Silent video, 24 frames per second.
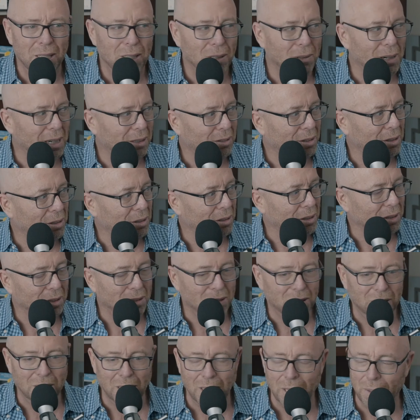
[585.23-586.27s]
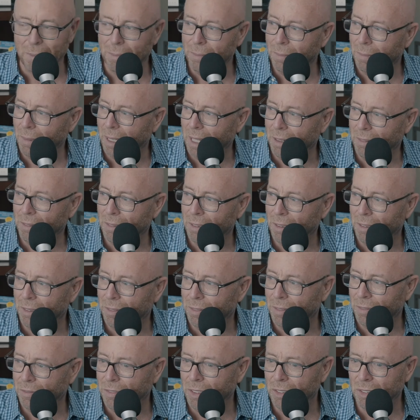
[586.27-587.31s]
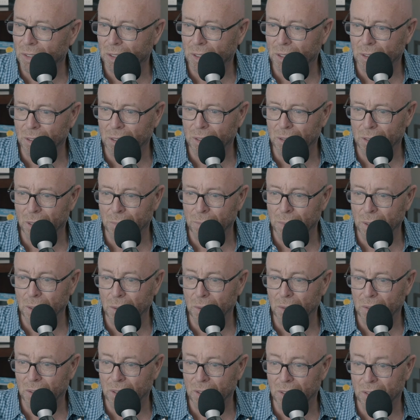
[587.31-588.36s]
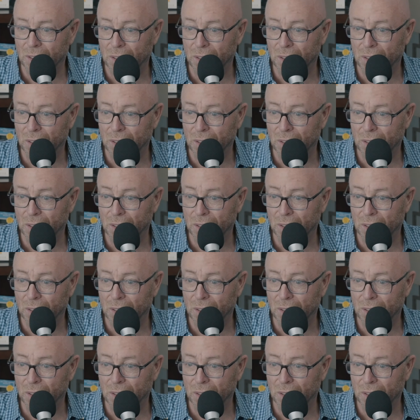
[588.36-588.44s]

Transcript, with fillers: They're asked to do the same level of physical abuse,